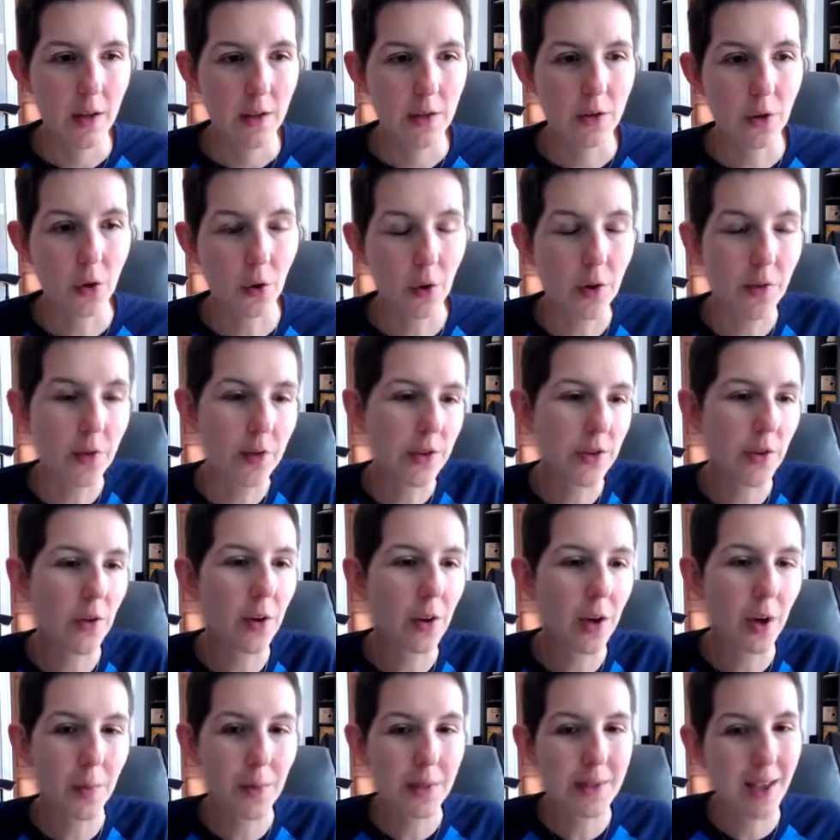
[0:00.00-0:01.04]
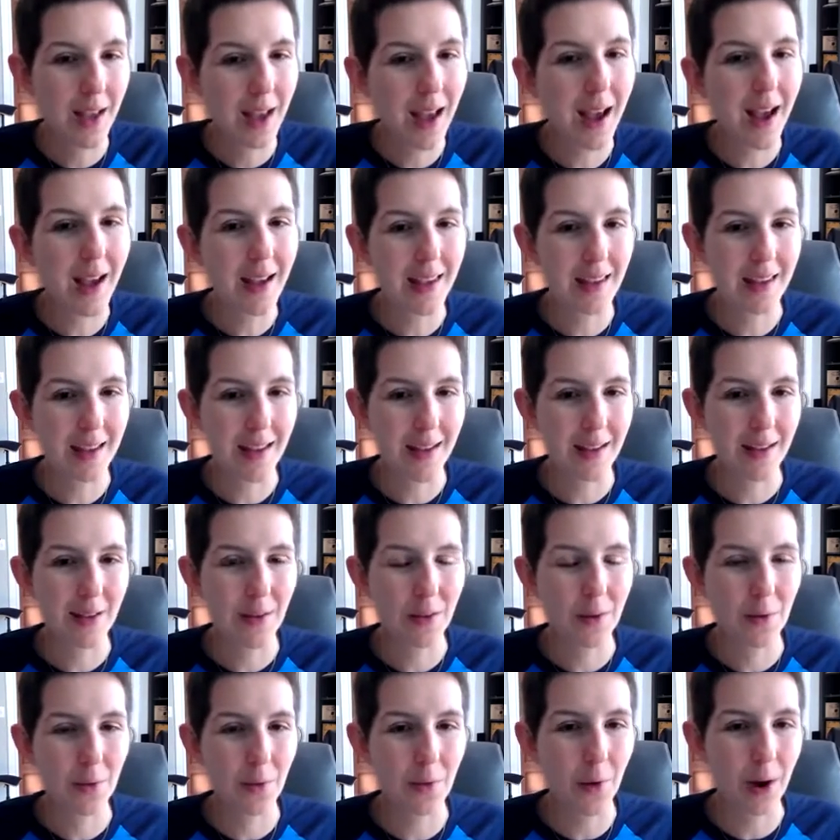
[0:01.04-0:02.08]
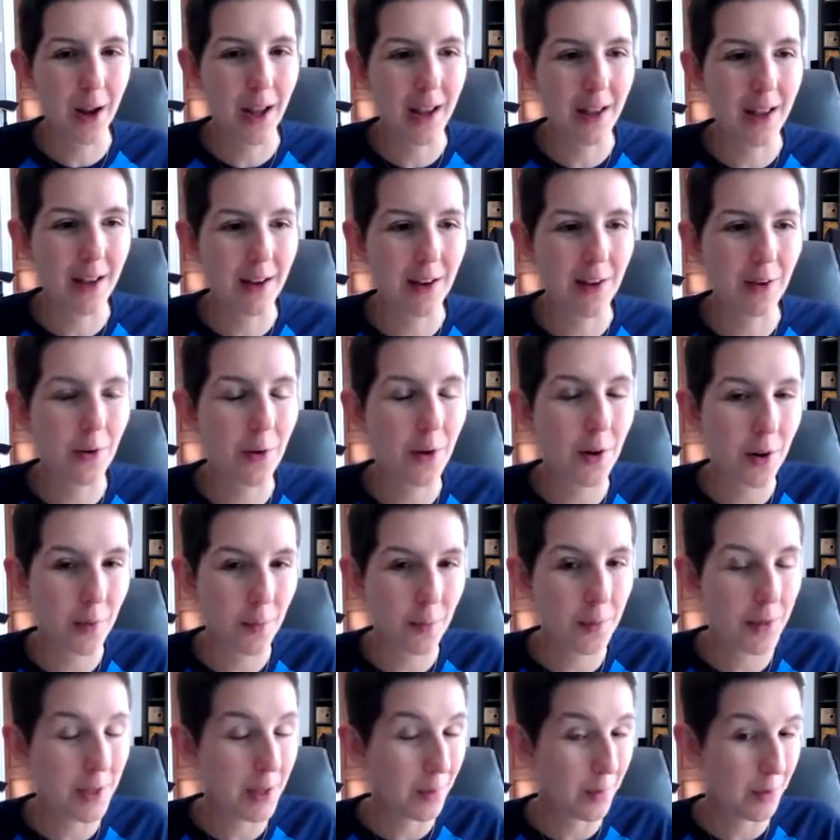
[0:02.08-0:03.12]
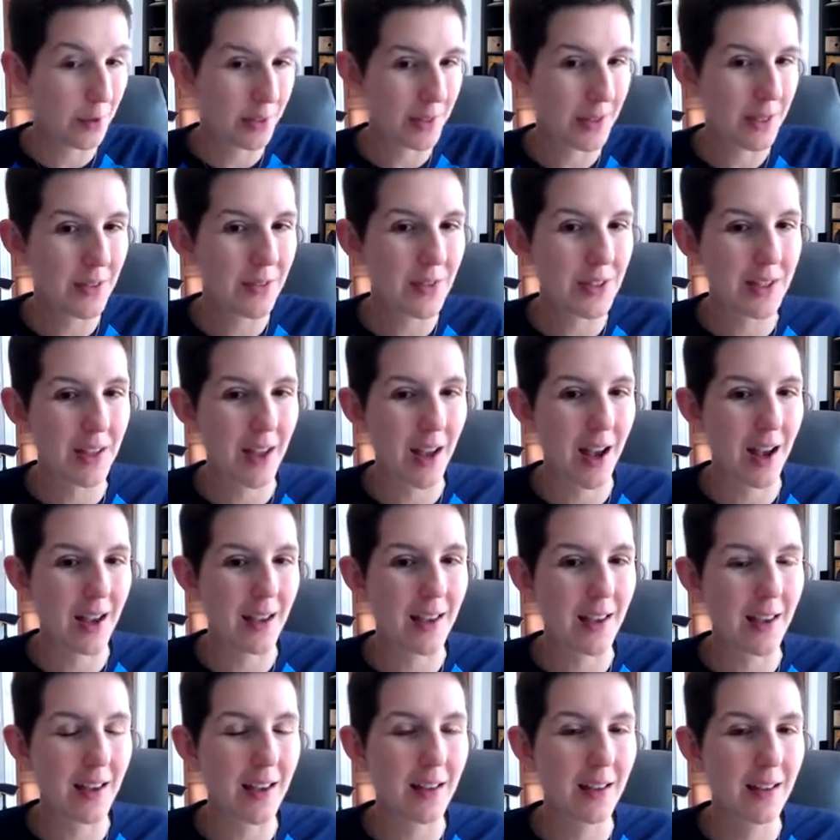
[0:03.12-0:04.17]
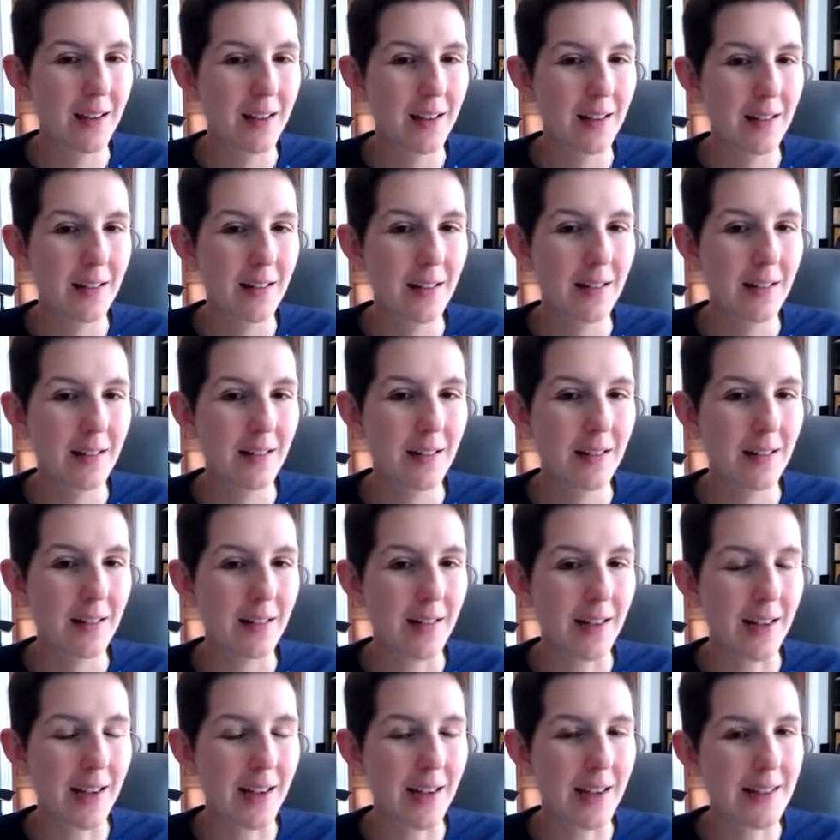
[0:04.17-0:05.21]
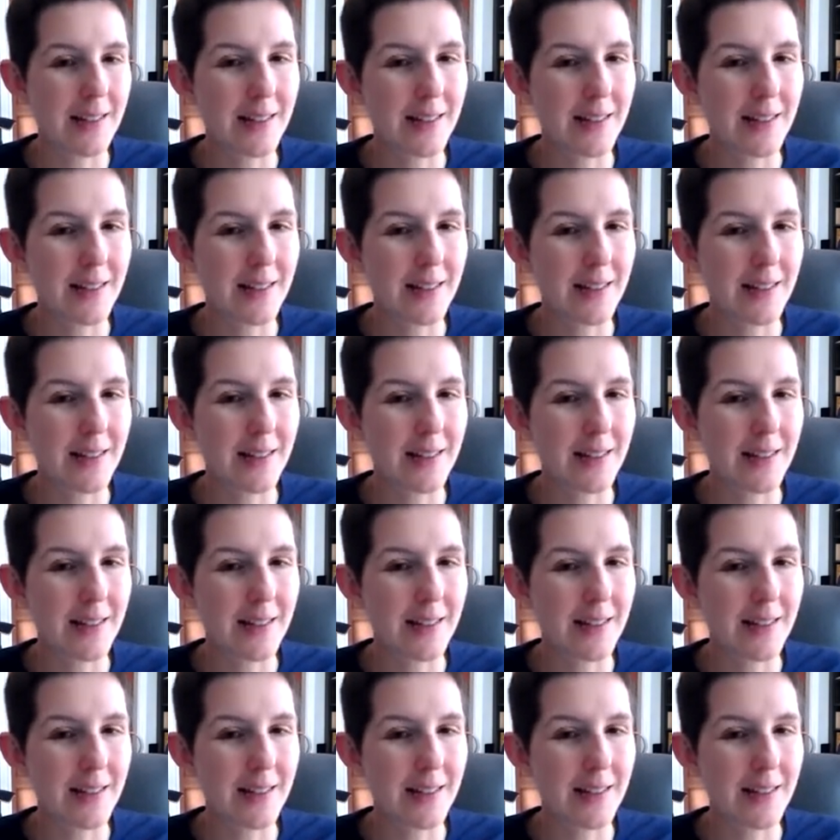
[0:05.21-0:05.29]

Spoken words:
So if you're showing up as cocky, right? Or being perceived as cocky. It's